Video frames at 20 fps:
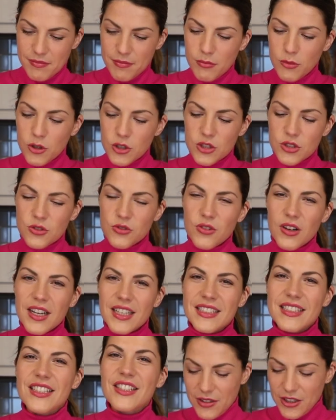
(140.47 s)

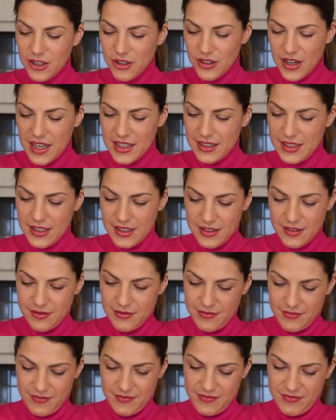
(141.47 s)
Moisturizing your hands,
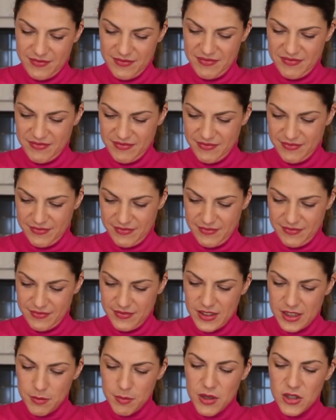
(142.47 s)

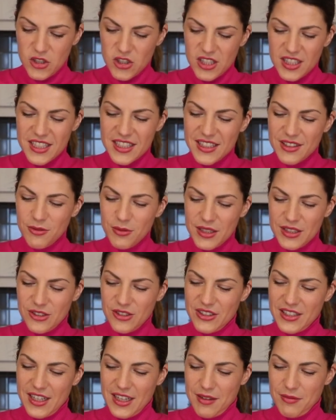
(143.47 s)
especially in the winter
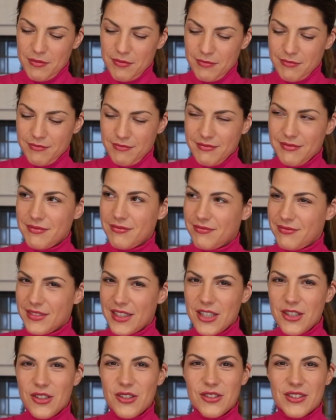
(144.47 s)
time.
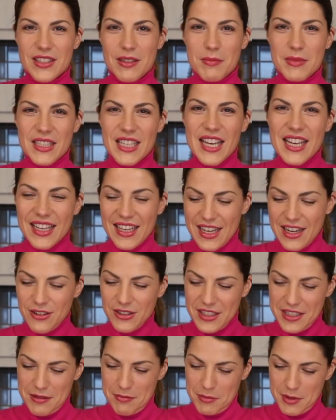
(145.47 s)
There you go, some skincare
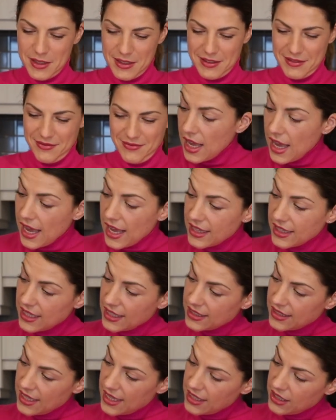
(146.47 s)
tips. And
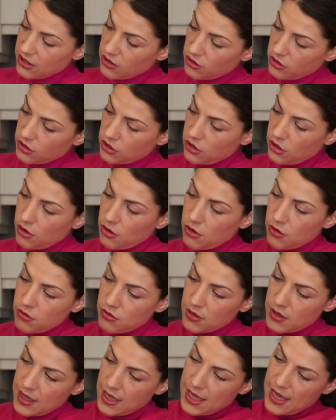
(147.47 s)
then take your dough
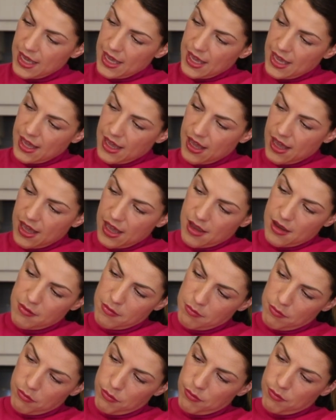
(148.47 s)
and
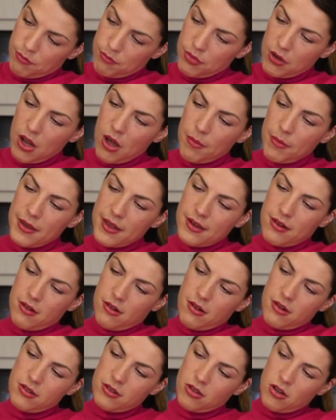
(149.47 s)
plop it
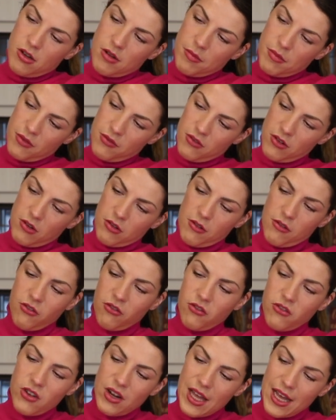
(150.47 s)
on top of your
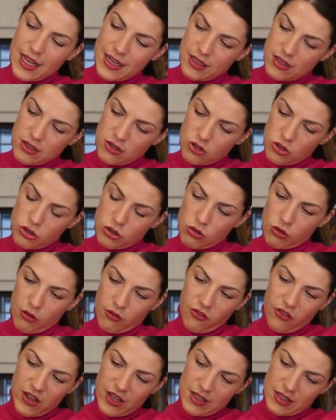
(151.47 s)
flat
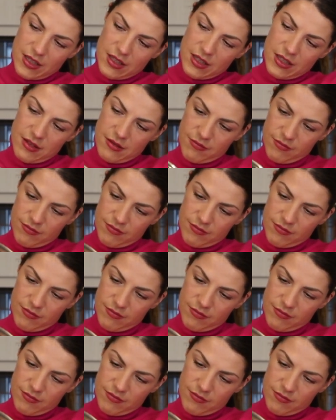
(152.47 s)
surface.